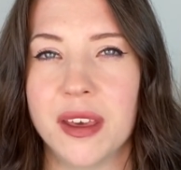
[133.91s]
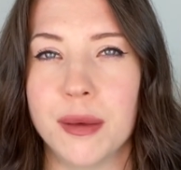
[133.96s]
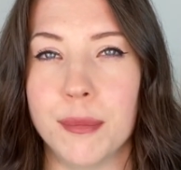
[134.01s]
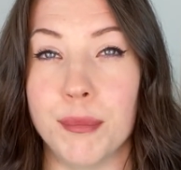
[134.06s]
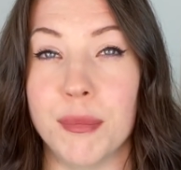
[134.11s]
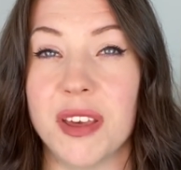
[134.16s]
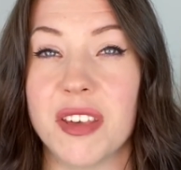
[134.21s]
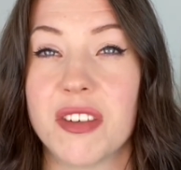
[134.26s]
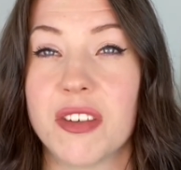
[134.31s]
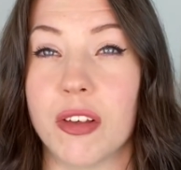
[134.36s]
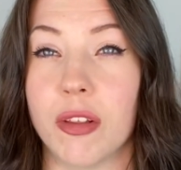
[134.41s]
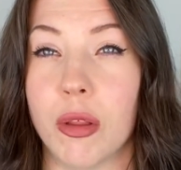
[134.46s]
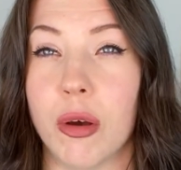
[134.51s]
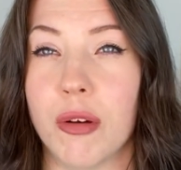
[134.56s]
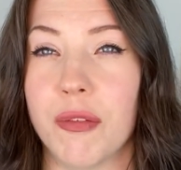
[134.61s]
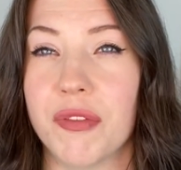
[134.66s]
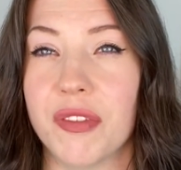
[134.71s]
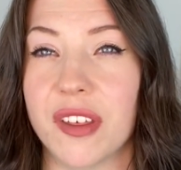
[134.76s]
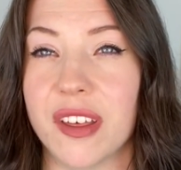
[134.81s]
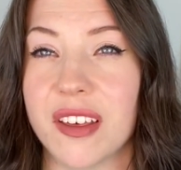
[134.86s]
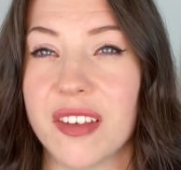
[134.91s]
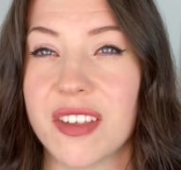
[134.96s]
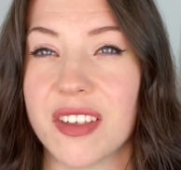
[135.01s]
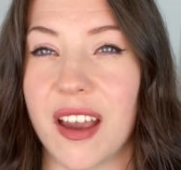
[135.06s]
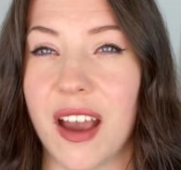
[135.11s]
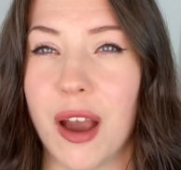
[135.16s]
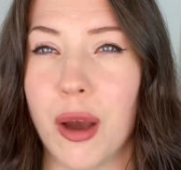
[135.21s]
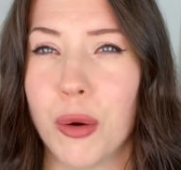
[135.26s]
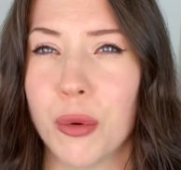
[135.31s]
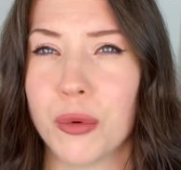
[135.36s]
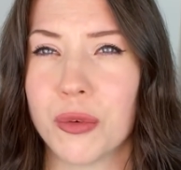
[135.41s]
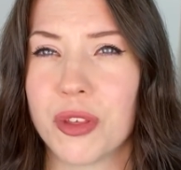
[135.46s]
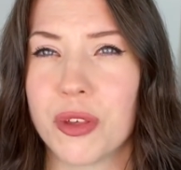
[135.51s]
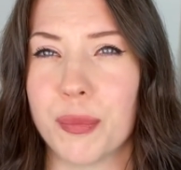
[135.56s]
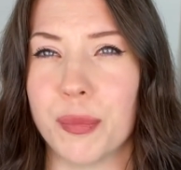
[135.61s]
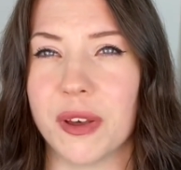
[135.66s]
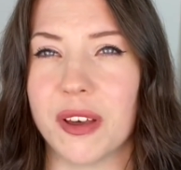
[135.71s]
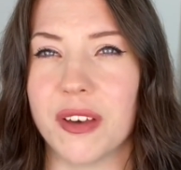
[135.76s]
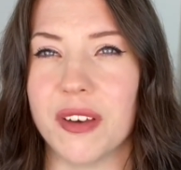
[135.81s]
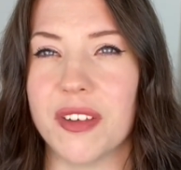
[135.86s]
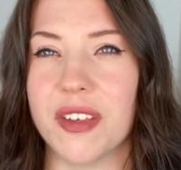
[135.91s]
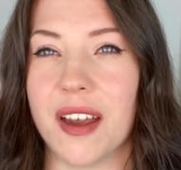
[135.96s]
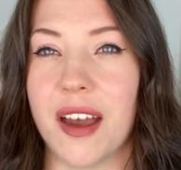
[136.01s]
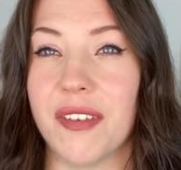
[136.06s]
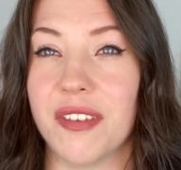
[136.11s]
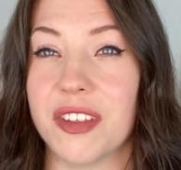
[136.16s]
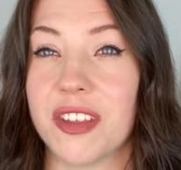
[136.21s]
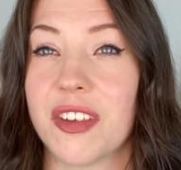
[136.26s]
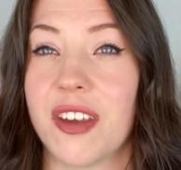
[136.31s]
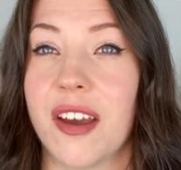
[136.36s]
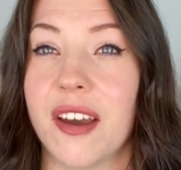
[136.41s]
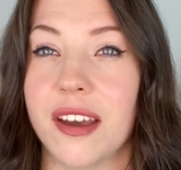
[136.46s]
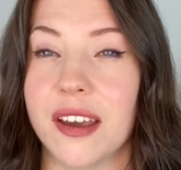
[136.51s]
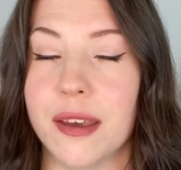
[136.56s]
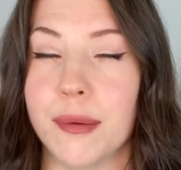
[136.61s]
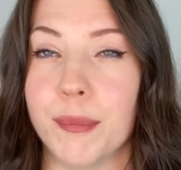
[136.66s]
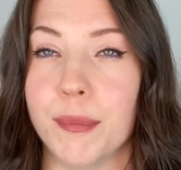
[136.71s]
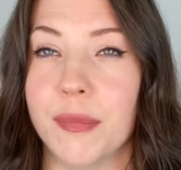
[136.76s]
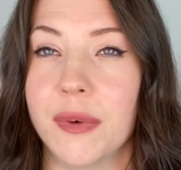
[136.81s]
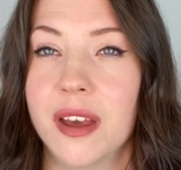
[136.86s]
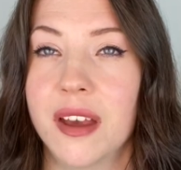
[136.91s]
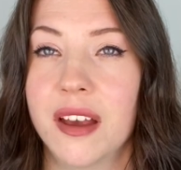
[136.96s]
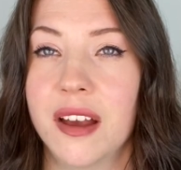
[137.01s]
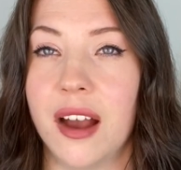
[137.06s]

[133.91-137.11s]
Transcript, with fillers: missed a lot of things out because at the time